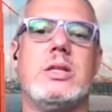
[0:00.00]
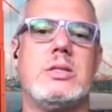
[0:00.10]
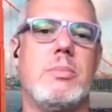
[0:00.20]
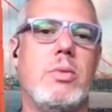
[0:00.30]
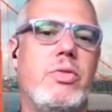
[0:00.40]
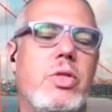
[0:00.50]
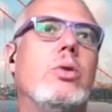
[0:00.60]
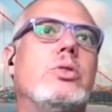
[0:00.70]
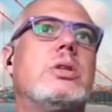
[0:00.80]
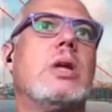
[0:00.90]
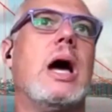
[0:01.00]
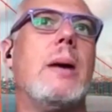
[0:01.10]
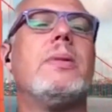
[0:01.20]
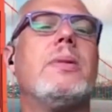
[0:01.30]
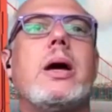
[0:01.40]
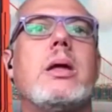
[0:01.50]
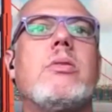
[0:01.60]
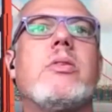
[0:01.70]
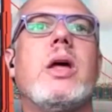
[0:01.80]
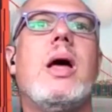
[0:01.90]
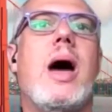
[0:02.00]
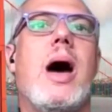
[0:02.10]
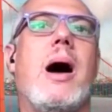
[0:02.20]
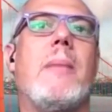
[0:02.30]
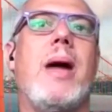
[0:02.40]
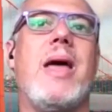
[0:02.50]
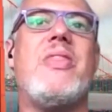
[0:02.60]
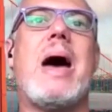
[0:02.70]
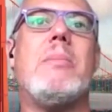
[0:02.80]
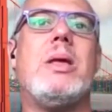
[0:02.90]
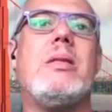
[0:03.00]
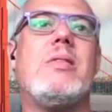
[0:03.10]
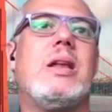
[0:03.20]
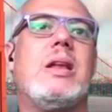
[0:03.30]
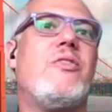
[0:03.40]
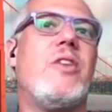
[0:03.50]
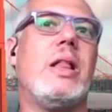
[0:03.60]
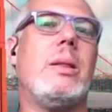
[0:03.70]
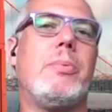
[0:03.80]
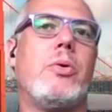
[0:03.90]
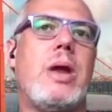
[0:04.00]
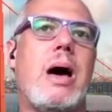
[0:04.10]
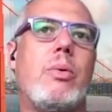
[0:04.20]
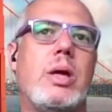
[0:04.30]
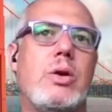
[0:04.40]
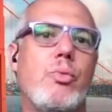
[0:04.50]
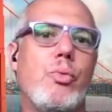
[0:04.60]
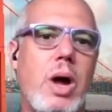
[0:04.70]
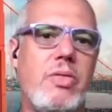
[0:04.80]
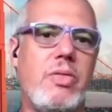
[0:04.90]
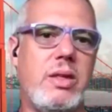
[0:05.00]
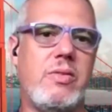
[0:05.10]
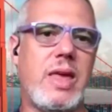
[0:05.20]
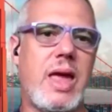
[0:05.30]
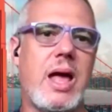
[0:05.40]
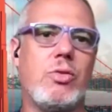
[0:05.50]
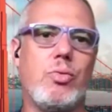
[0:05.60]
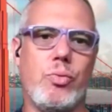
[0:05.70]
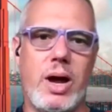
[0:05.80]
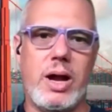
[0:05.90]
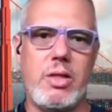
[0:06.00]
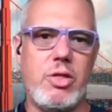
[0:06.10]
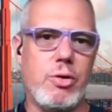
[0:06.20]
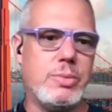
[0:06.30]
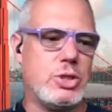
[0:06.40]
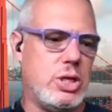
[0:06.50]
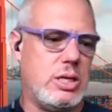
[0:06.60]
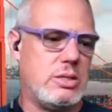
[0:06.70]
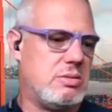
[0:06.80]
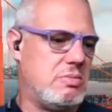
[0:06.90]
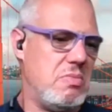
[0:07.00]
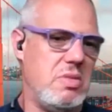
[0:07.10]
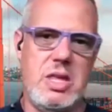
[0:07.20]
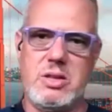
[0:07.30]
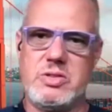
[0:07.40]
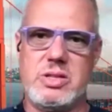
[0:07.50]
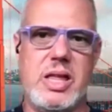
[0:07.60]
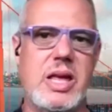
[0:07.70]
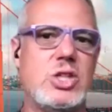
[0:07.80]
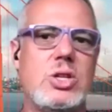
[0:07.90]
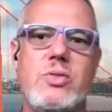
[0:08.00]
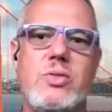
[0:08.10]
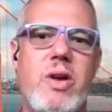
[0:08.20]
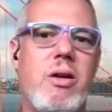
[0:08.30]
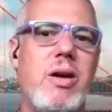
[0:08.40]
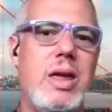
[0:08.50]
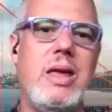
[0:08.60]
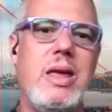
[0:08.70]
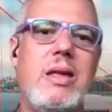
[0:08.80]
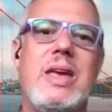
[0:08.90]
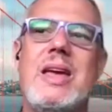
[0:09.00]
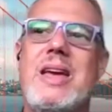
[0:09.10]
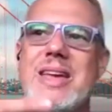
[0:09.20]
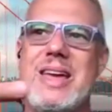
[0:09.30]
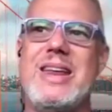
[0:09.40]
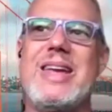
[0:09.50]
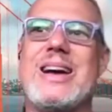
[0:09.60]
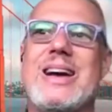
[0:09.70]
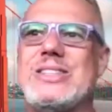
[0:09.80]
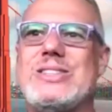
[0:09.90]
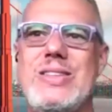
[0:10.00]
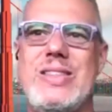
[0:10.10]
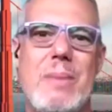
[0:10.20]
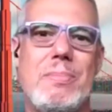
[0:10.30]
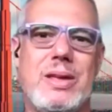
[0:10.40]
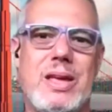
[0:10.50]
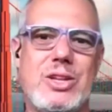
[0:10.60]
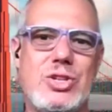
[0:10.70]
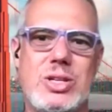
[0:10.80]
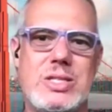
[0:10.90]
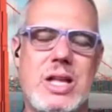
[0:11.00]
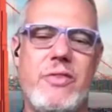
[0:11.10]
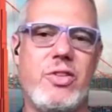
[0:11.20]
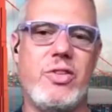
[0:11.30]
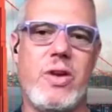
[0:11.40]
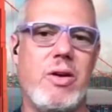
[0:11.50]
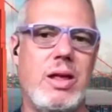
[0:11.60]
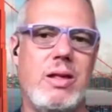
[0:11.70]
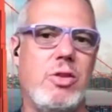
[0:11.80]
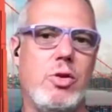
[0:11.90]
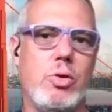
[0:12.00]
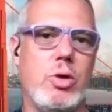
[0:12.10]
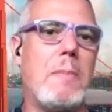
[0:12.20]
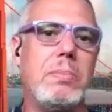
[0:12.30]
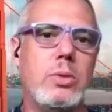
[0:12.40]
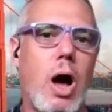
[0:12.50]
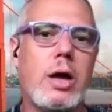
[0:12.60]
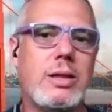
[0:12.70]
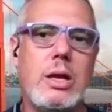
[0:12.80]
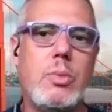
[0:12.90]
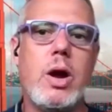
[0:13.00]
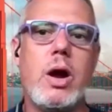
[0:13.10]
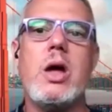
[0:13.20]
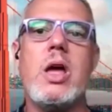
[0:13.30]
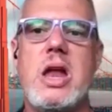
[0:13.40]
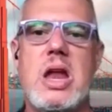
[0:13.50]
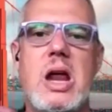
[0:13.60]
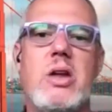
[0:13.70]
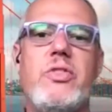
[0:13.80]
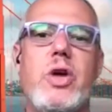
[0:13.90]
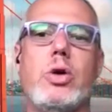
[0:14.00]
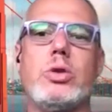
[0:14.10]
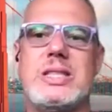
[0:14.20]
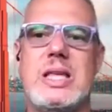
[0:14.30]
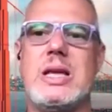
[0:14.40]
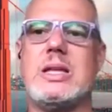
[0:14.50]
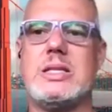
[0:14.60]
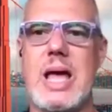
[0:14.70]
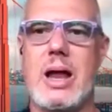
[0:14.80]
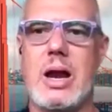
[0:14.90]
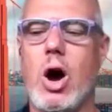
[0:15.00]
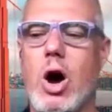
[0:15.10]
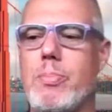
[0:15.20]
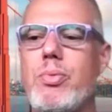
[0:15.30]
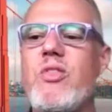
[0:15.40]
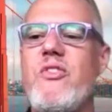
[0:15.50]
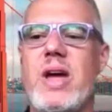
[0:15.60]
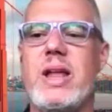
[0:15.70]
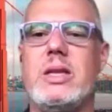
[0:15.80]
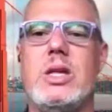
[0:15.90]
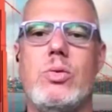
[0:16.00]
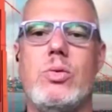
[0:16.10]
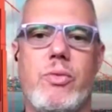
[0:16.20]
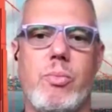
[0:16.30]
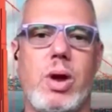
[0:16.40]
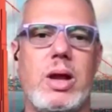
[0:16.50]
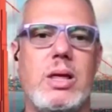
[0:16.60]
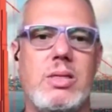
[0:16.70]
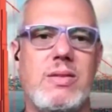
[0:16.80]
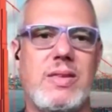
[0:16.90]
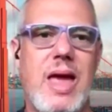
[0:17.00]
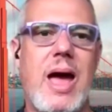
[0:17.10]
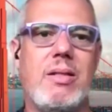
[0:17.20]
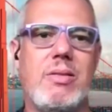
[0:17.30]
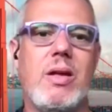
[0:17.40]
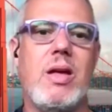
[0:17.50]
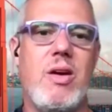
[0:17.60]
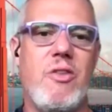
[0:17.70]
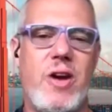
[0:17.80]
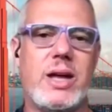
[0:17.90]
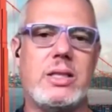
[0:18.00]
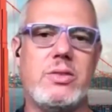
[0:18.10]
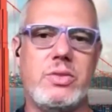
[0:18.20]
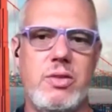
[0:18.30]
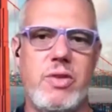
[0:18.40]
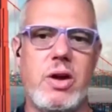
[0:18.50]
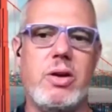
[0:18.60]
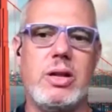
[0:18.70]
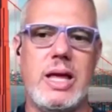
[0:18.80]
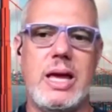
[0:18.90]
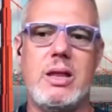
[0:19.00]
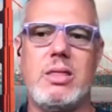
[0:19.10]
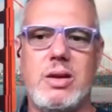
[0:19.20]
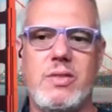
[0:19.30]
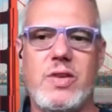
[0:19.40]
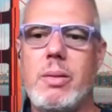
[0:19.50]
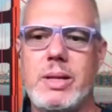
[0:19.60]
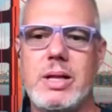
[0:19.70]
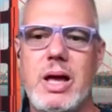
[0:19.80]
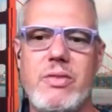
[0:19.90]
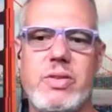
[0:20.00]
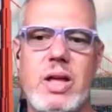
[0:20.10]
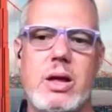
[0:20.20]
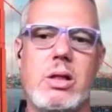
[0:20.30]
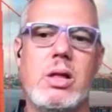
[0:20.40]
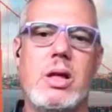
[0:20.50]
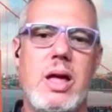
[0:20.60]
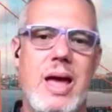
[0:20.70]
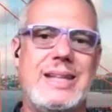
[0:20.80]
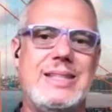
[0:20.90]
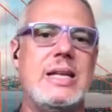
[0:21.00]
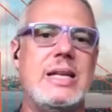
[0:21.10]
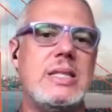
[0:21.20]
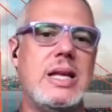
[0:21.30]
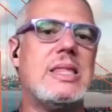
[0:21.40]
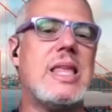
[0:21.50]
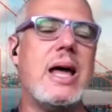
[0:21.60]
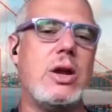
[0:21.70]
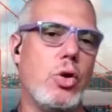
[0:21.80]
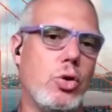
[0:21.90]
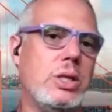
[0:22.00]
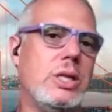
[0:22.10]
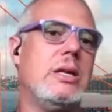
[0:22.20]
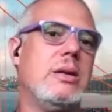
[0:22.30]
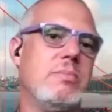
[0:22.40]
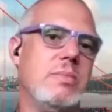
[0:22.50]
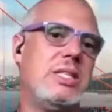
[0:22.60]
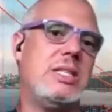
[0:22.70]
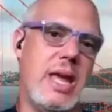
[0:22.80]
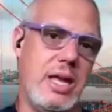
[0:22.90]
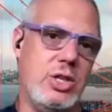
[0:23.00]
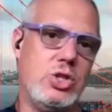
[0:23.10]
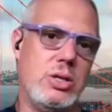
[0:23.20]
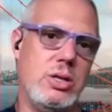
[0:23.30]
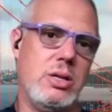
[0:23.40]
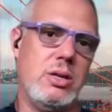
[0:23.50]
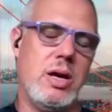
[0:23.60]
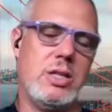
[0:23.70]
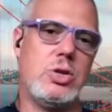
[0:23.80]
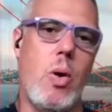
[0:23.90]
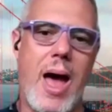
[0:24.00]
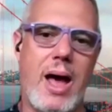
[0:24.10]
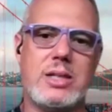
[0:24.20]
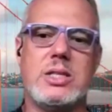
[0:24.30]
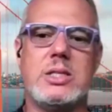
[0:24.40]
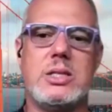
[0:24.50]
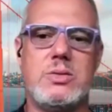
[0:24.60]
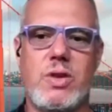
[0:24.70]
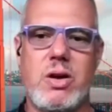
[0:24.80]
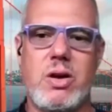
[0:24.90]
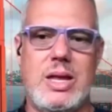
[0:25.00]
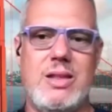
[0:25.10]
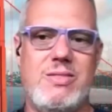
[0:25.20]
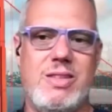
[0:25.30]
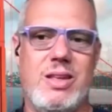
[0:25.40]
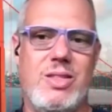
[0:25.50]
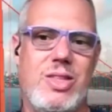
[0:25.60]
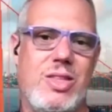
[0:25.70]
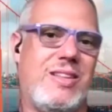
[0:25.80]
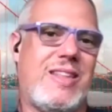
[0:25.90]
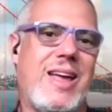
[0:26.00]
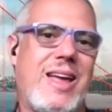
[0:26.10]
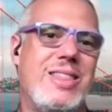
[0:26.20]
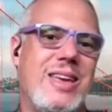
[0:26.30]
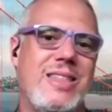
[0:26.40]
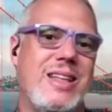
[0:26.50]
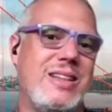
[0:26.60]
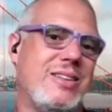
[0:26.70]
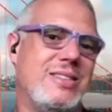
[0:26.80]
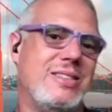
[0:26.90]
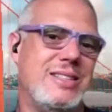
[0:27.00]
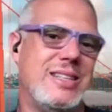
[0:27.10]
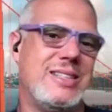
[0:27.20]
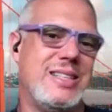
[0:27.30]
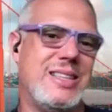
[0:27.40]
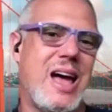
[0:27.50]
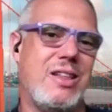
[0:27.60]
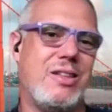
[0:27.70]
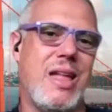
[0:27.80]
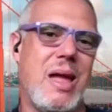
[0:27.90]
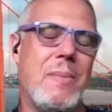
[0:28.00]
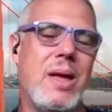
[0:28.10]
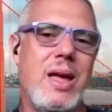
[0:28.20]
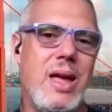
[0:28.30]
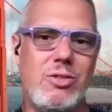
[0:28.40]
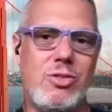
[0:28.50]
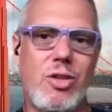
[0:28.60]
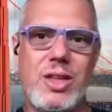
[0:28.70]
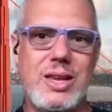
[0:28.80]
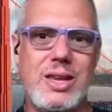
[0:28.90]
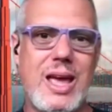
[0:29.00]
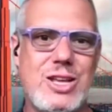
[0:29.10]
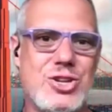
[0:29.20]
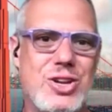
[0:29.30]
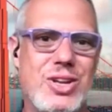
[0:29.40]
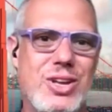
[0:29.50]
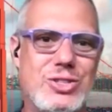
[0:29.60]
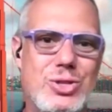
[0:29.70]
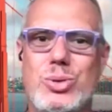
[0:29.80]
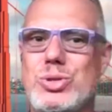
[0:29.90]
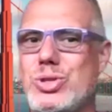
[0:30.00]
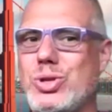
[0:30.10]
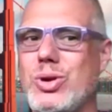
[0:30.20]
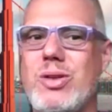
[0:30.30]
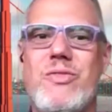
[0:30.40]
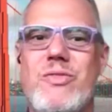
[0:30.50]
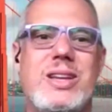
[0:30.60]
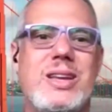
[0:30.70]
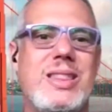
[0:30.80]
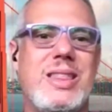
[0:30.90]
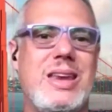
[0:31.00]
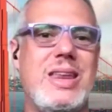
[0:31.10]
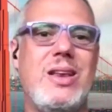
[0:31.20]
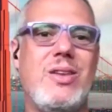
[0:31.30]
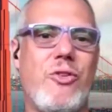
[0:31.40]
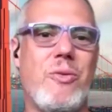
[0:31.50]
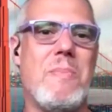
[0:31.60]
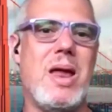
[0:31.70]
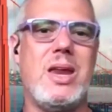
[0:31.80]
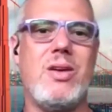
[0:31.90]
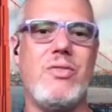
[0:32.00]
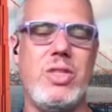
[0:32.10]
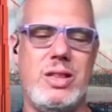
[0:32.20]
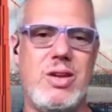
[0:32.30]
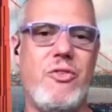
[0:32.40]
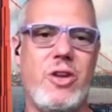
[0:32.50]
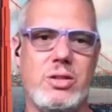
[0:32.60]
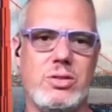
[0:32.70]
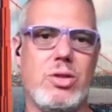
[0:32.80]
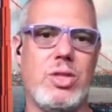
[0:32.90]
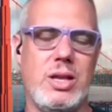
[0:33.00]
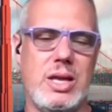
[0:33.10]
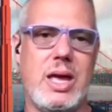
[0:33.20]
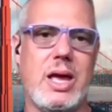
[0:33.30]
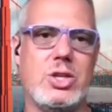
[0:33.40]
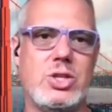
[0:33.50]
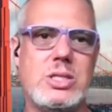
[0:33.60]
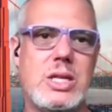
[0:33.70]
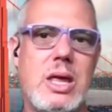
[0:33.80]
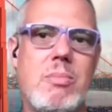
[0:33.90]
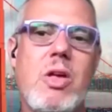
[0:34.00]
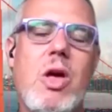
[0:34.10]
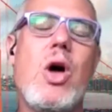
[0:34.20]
some of those plugins. And that means that a developer now can run these scans right on their machines. The installation is very easy. Getting access to the application itself is very easy. You're not blocked anywhere. None of those things that are preventing you from running the scans effectively very late in the development lifecycle exist at that early stage, right? So access is very easy. The second thing that doesn't exist at that step is authentication. So you're circumventing the need for many of the difficult authentication schemes.